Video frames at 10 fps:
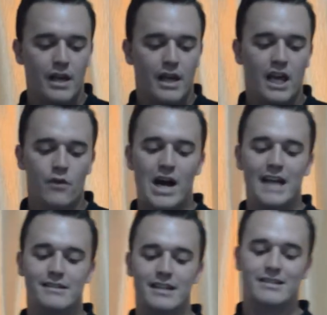He
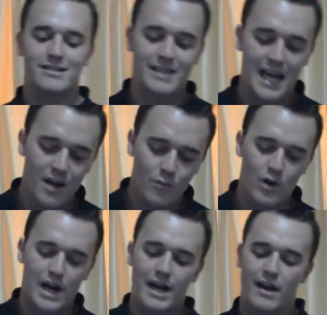writes the same
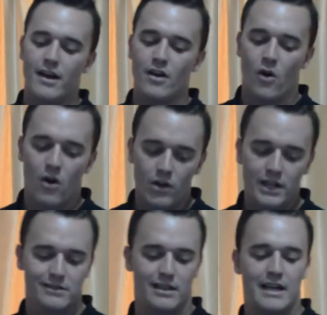way in all
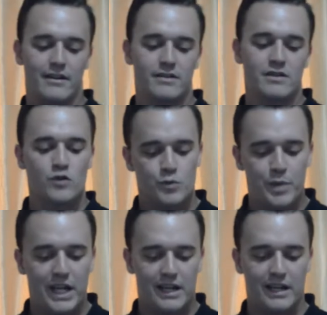his letters,
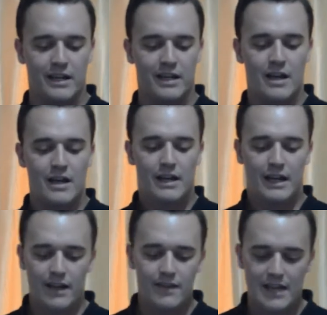speaking
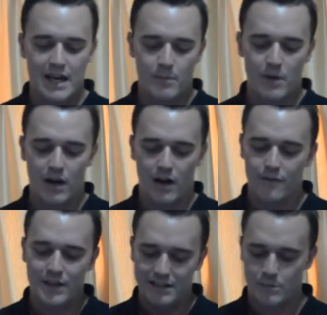in them
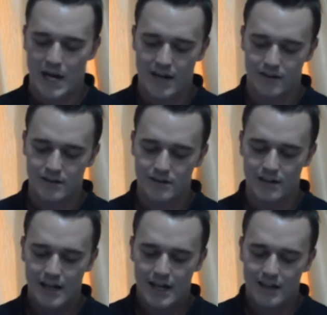of these matters.
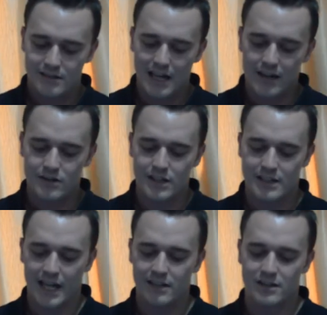His letters
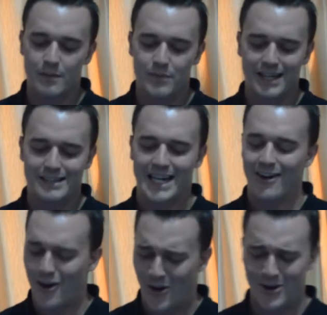contain some things that
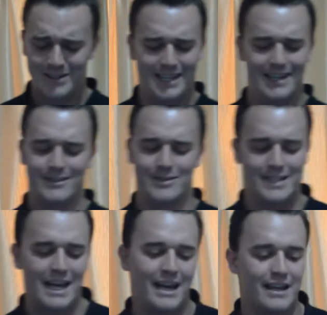are hard to
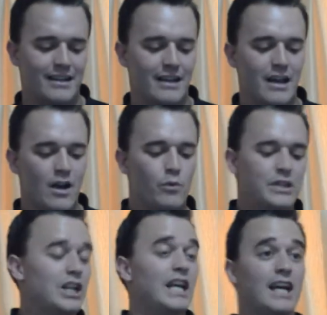understand,
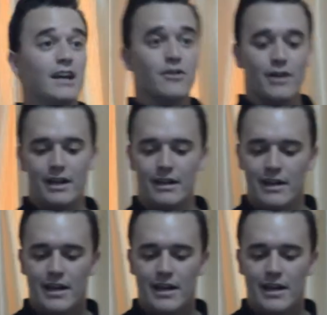which ignorant